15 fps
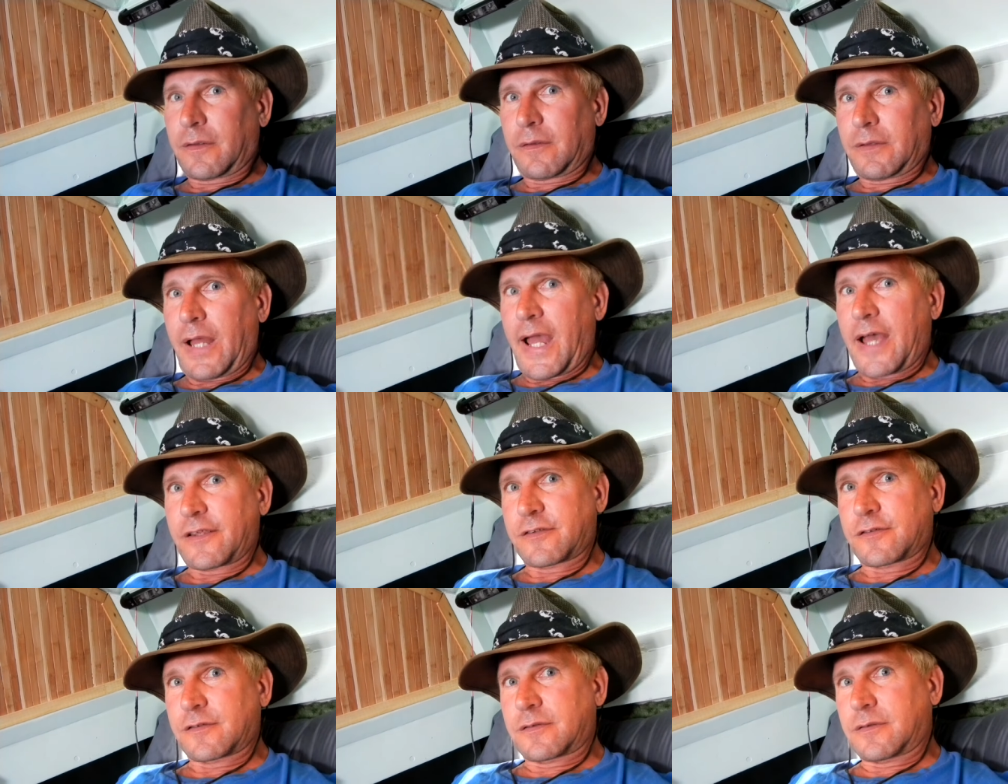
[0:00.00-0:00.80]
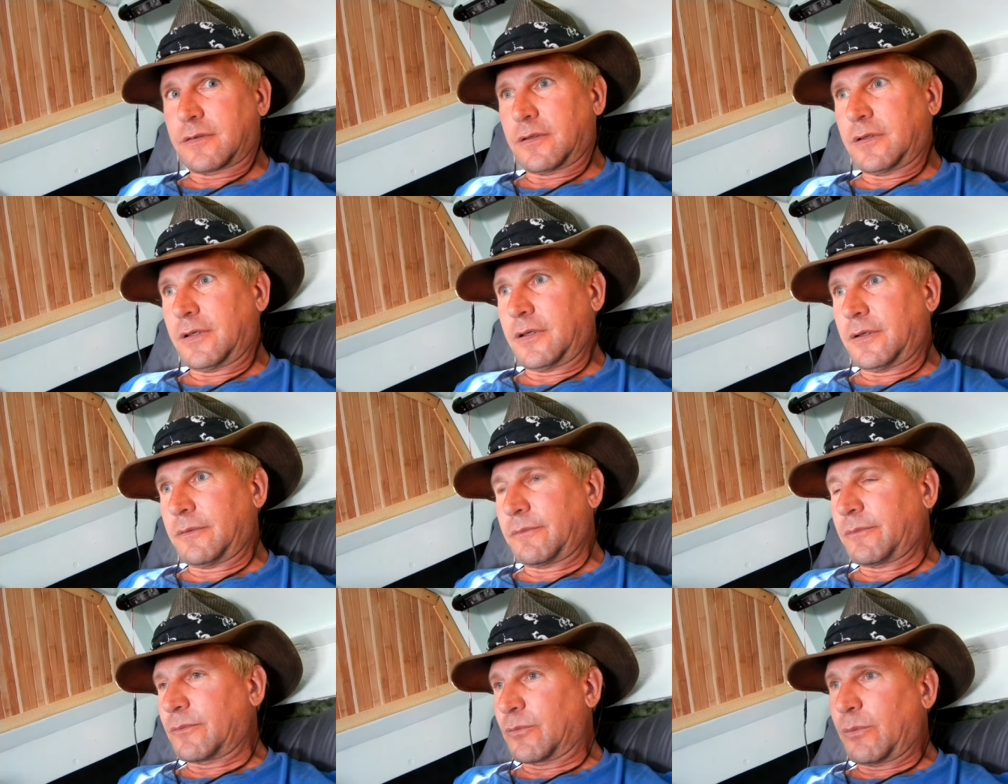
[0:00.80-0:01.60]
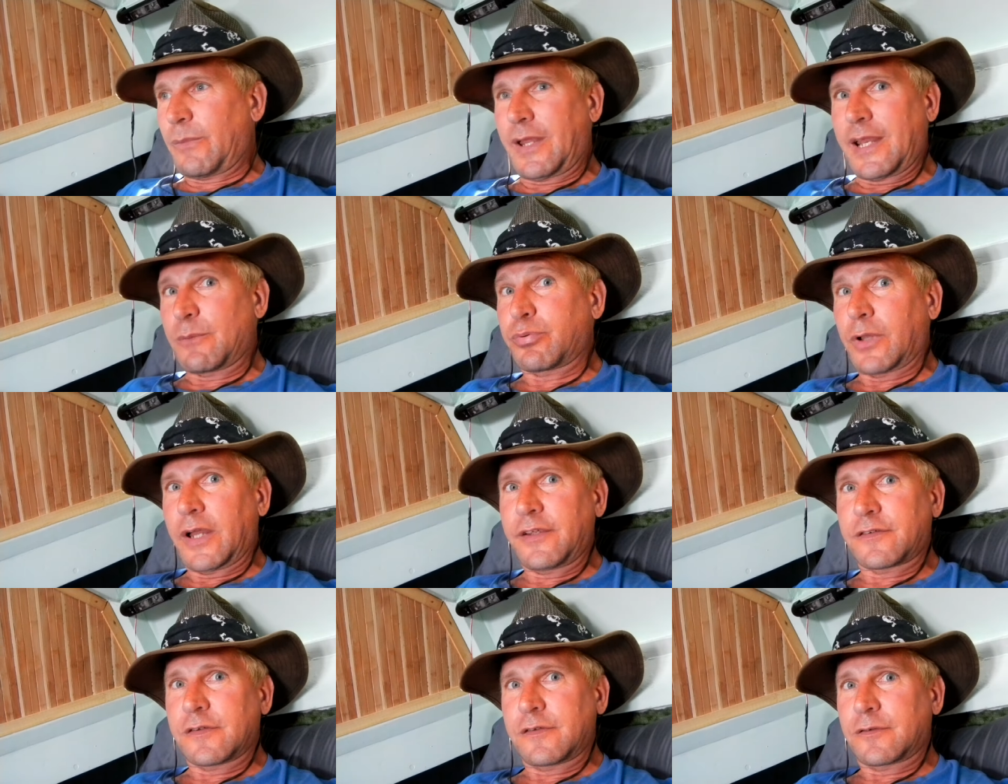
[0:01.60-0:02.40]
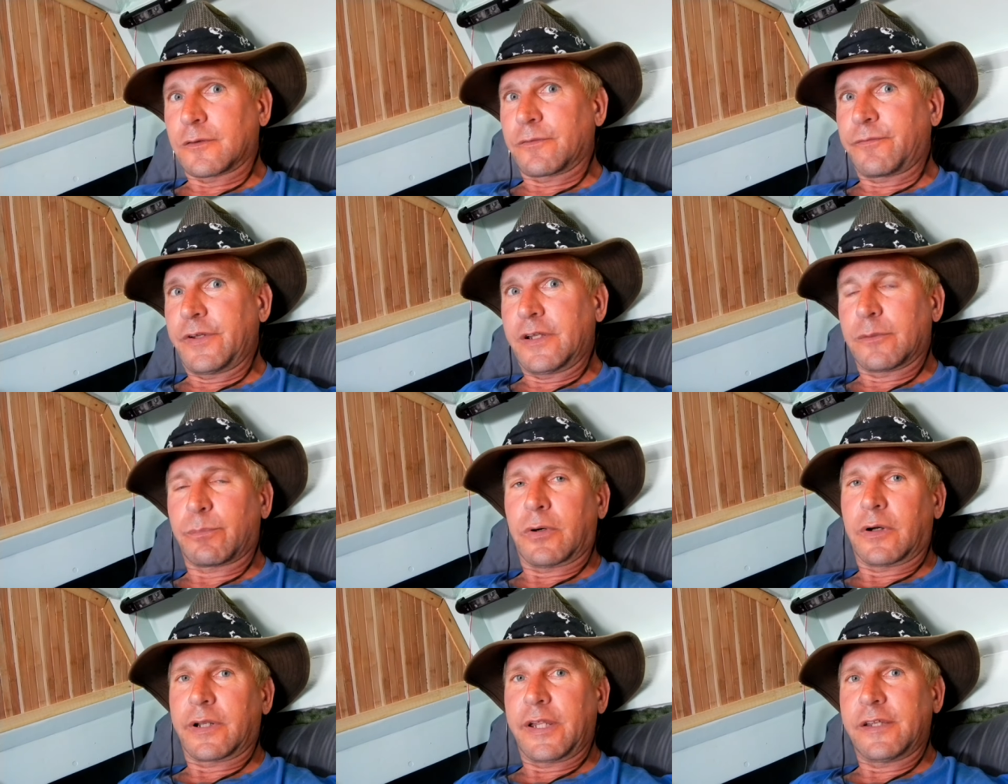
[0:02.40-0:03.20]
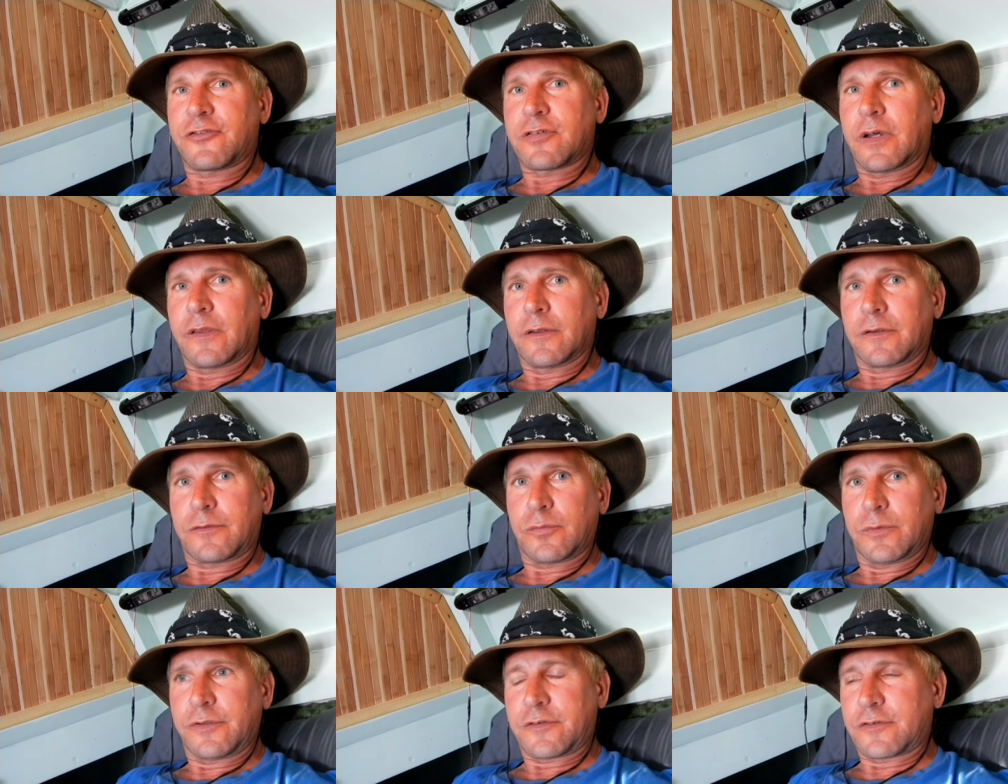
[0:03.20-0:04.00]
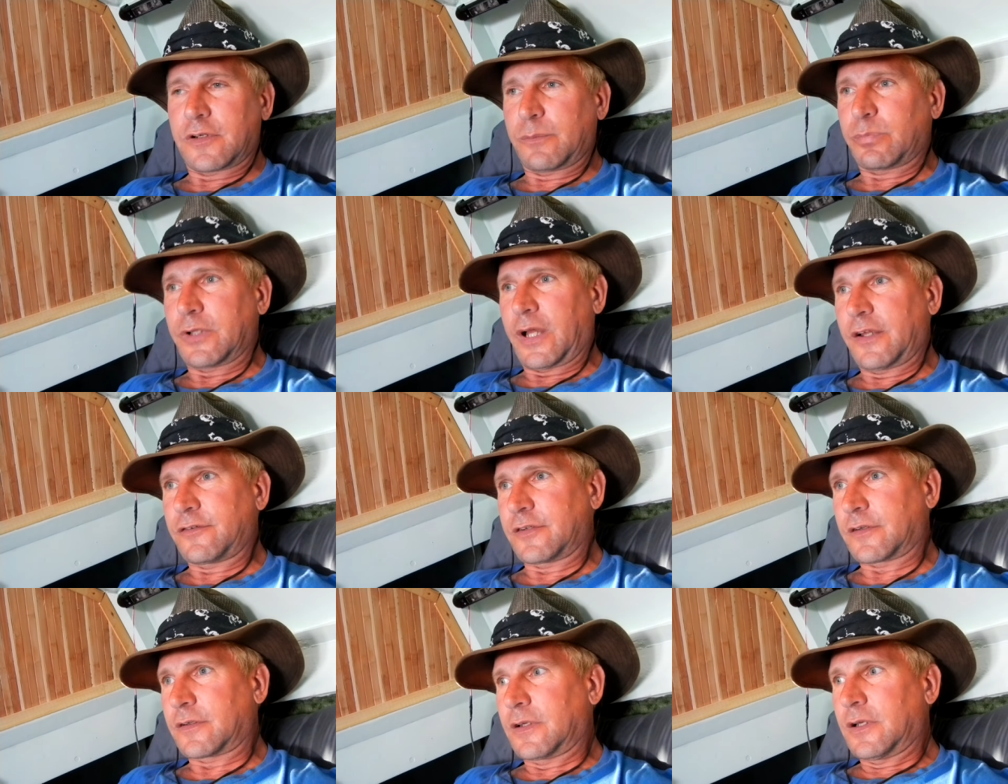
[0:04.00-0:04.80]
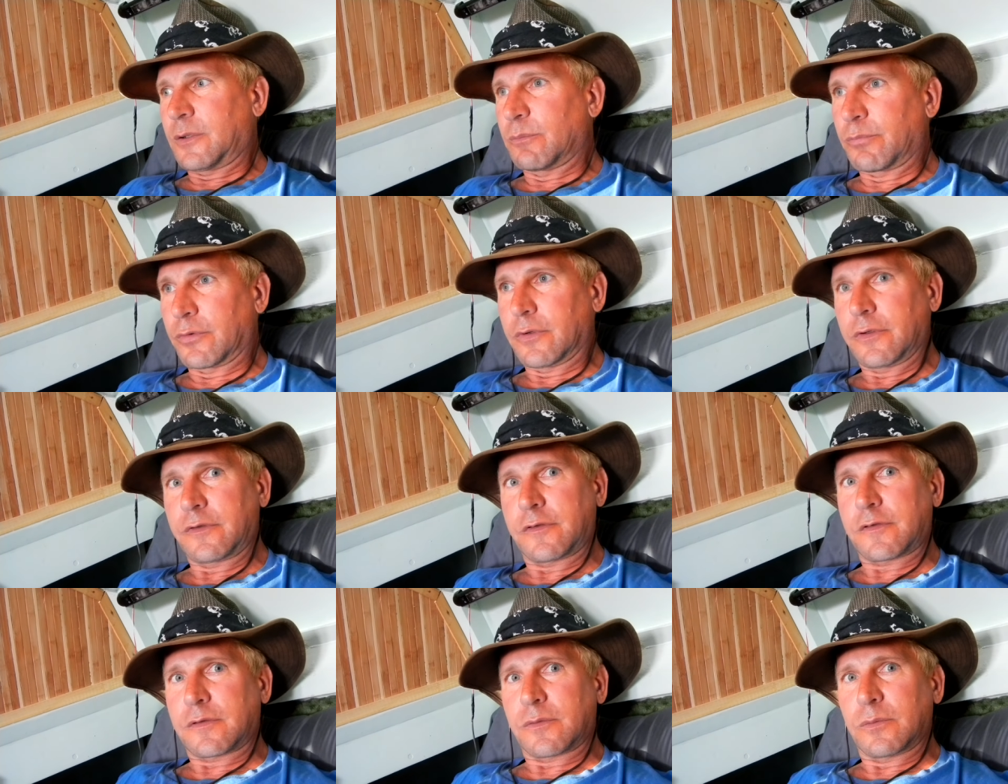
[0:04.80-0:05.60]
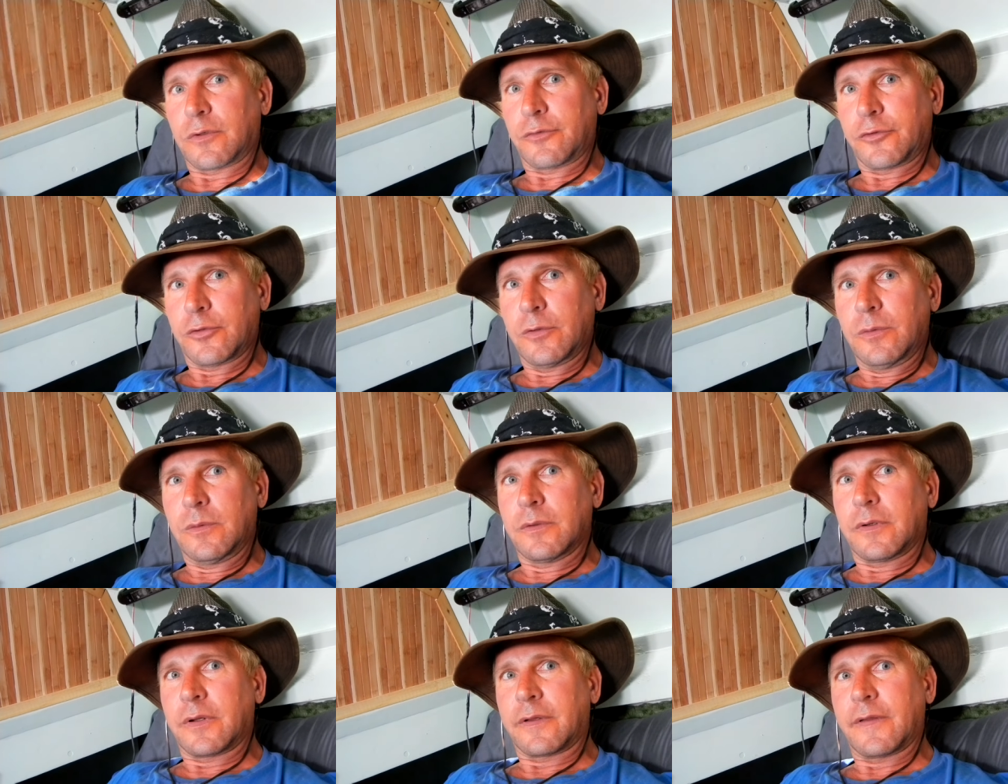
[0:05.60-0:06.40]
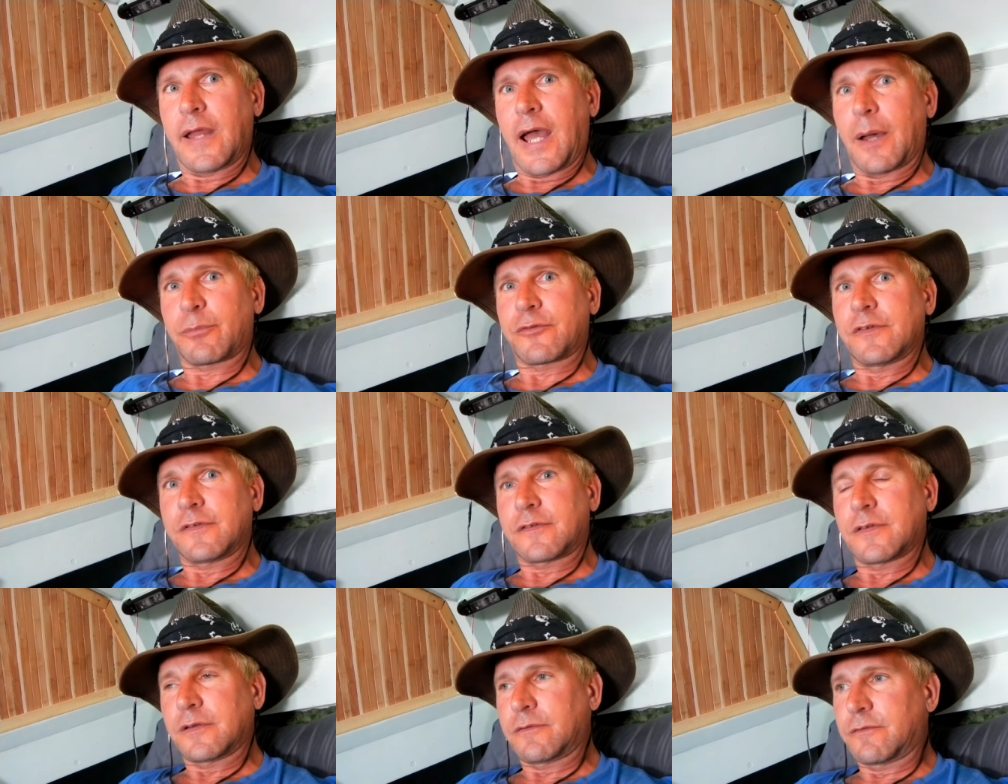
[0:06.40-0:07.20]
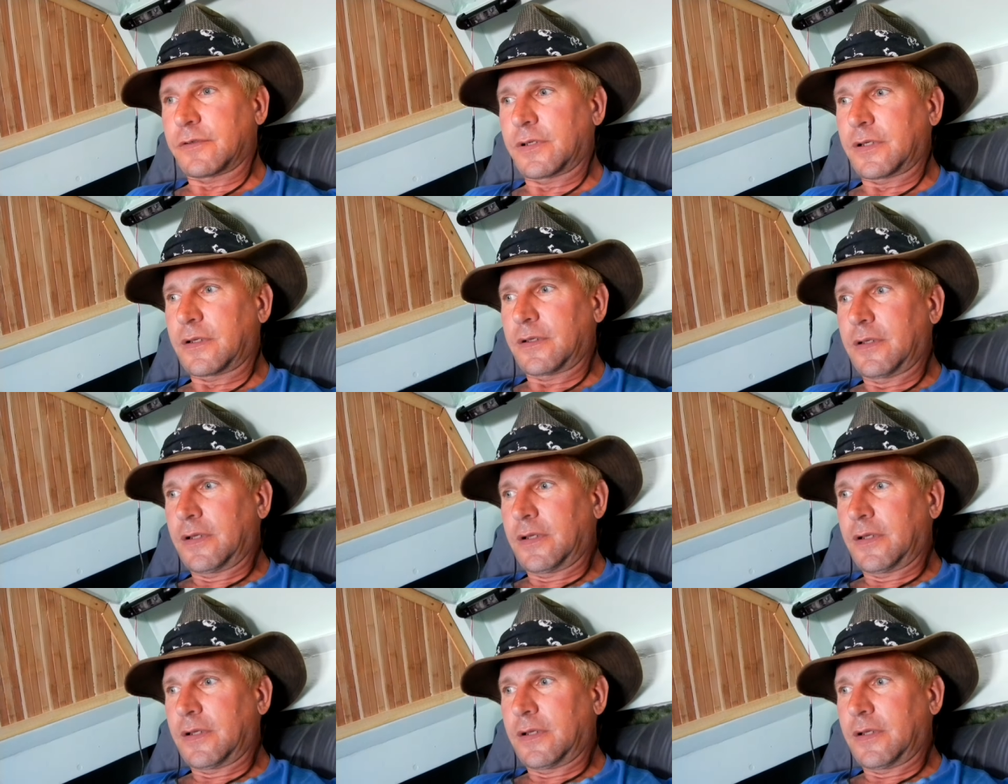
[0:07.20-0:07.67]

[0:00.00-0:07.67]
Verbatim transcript: the last uh, remaining places, or feed upon each other's, which uh, pelagic birds will do in the absence of uh,